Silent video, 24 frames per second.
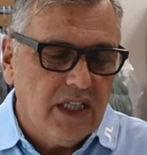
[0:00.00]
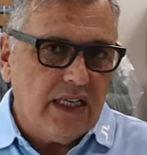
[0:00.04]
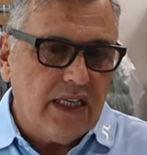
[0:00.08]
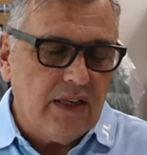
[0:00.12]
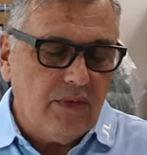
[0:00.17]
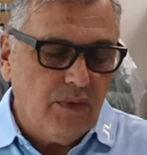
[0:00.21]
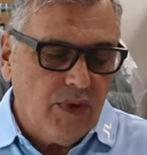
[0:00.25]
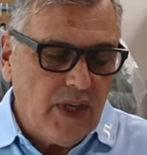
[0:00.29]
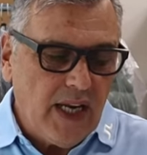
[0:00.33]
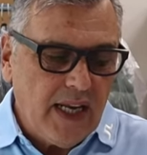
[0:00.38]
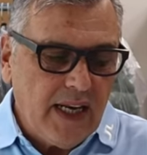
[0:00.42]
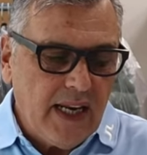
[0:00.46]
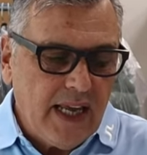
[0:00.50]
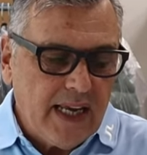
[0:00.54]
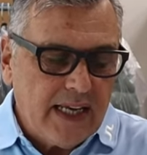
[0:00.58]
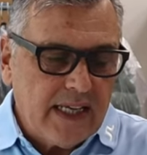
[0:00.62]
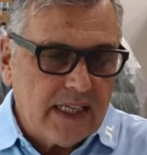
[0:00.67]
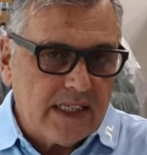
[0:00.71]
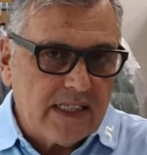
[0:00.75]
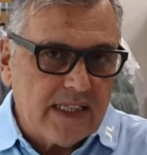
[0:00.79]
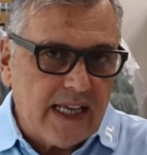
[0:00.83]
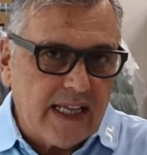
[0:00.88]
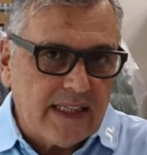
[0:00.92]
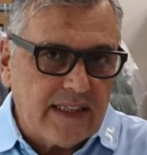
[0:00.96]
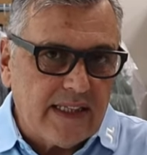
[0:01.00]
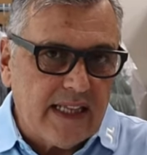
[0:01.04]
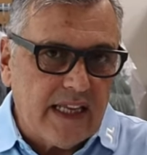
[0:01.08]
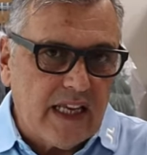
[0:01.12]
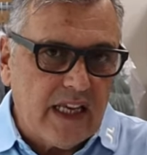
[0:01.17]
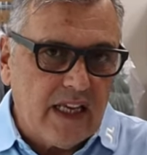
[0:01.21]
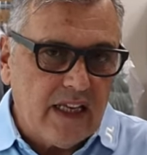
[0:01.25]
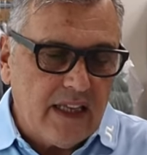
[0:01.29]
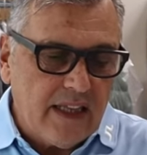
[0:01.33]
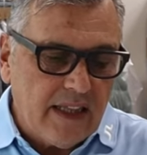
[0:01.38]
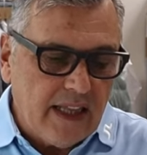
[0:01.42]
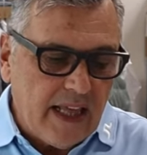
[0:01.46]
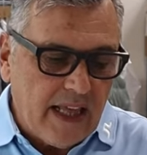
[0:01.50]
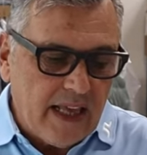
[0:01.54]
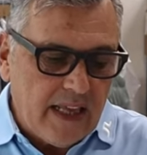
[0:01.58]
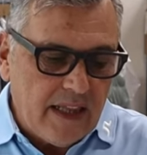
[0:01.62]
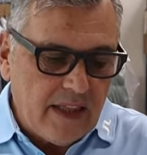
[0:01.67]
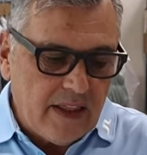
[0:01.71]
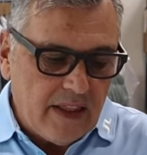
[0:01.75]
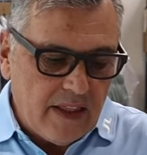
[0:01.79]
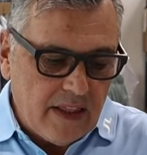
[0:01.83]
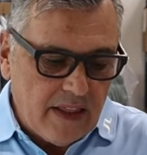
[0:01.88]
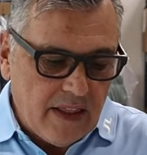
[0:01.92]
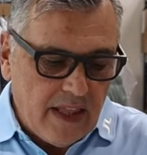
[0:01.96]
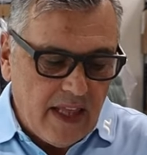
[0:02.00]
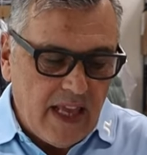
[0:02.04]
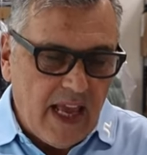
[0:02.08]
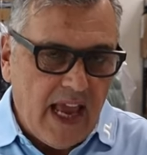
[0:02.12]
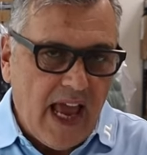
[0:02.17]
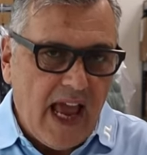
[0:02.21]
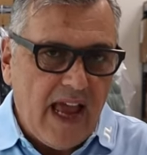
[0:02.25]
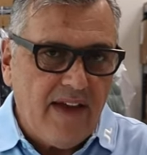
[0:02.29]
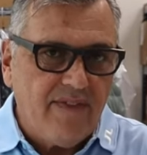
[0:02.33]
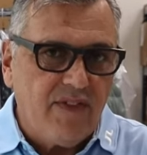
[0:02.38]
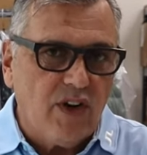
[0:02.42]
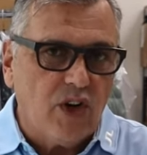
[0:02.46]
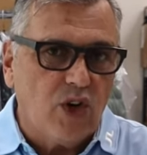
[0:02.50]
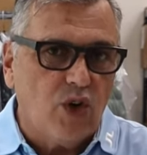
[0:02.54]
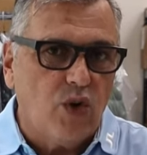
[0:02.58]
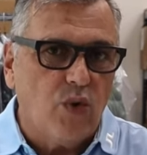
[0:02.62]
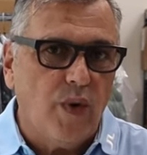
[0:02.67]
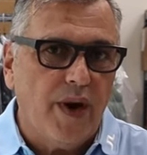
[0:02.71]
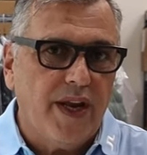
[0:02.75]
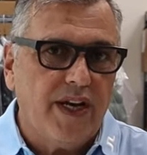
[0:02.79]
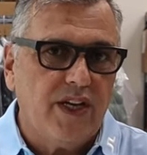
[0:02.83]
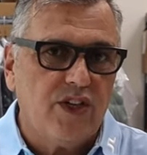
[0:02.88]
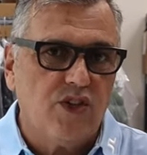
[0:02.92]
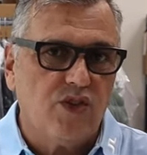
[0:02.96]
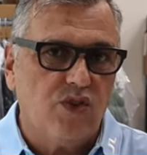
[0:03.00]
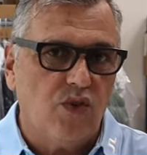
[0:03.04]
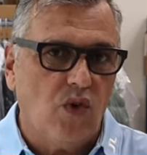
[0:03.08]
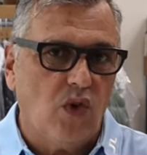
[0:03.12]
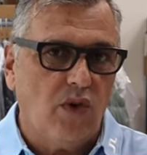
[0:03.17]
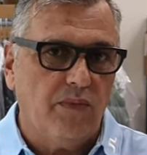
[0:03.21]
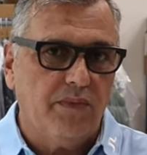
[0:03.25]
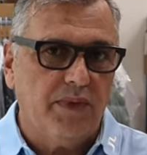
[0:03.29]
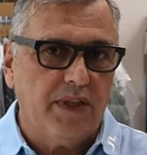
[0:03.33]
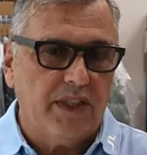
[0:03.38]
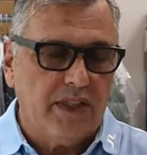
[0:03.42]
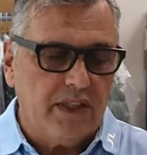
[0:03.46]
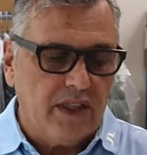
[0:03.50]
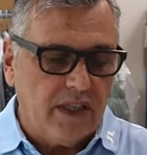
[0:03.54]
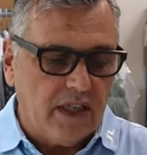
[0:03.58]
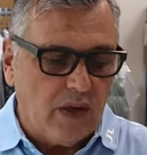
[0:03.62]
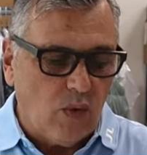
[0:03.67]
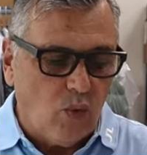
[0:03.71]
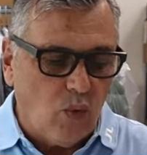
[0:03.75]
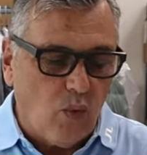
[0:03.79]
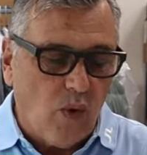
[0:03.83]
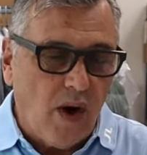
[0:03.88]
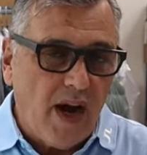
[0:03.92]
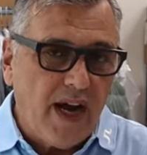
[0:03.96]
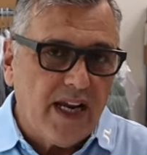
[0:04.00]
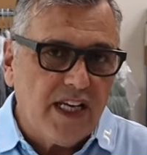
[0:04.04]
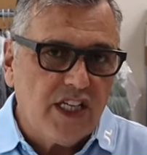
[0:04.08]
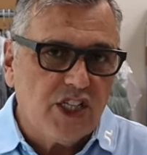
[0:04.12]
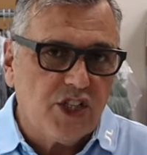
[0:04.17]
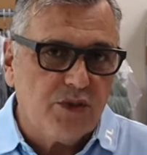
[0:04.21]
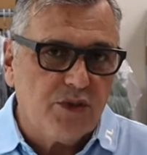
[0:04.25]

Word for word: And what I like is that the, they, they have a great assortment and a wide